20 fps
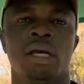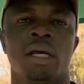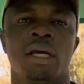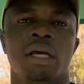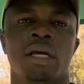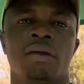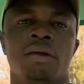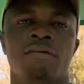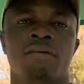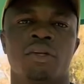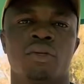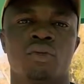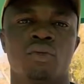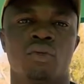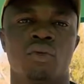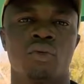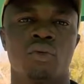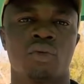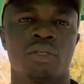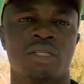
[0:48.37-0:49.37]
even to
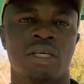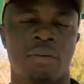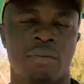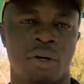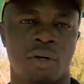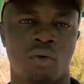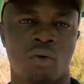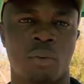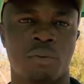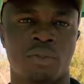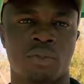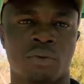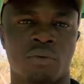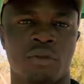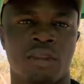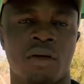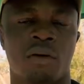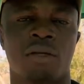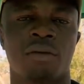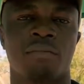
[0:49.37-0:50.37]
do summer crops
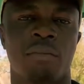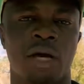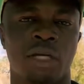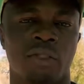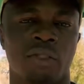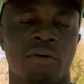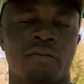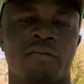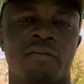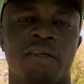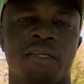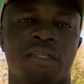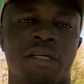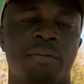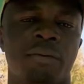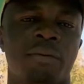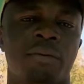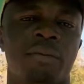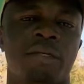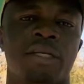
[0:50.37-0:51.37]
without much of the
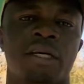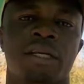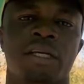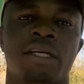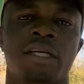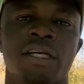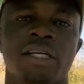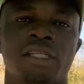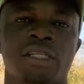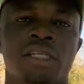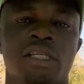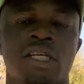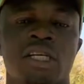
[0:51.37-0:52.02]
supplementary irrigation